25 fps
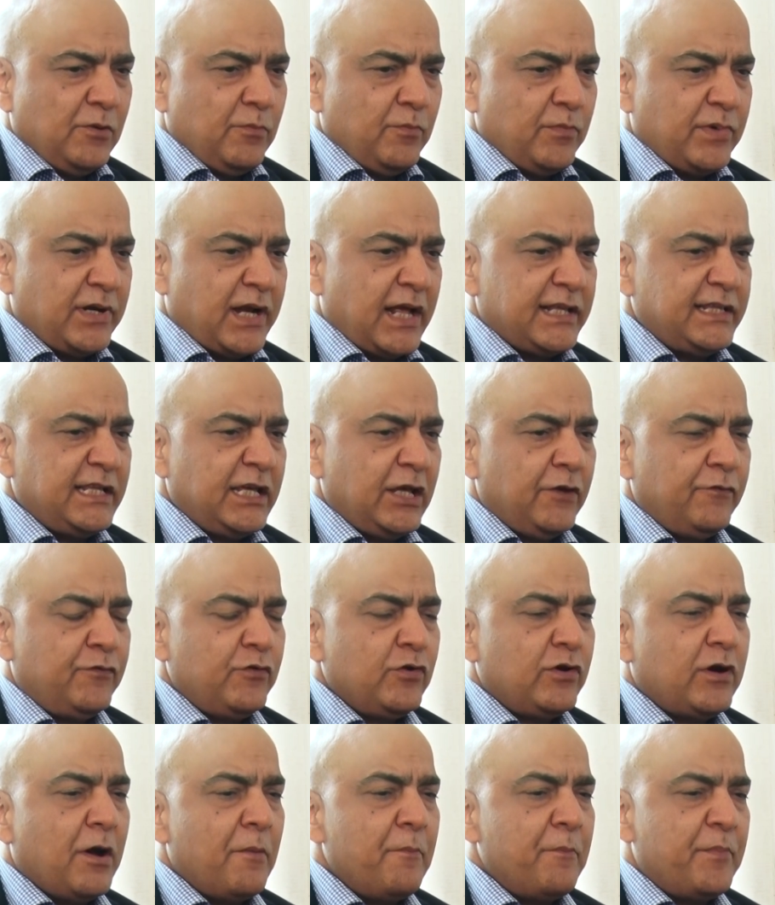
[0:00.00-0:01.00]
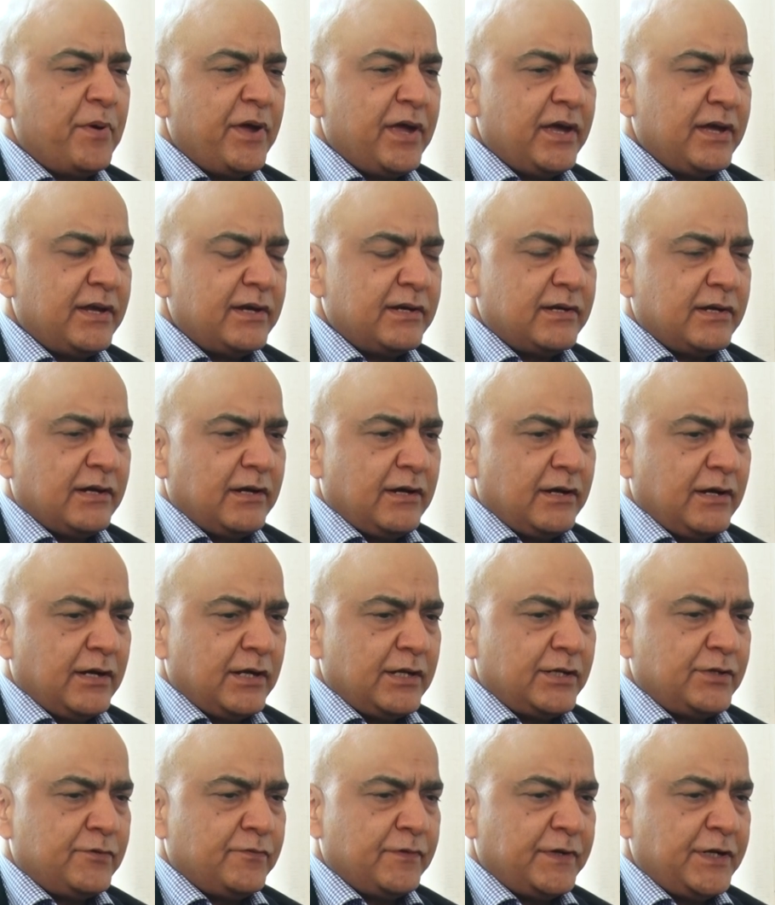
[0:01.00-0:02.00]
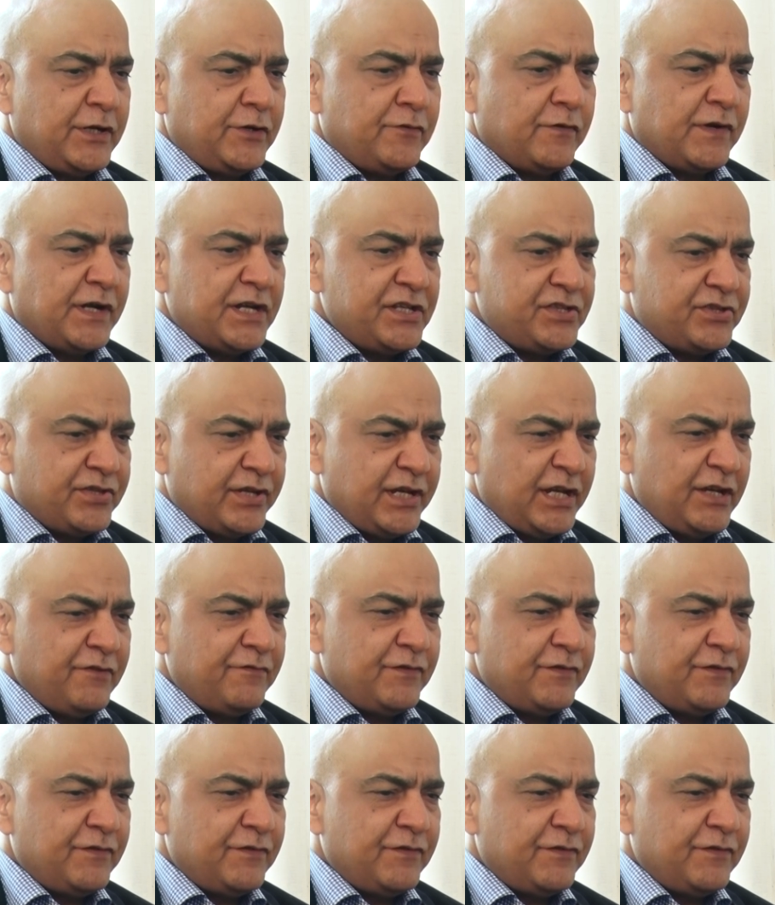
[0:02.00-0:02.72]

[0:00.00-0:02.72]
But I think if you compare 2023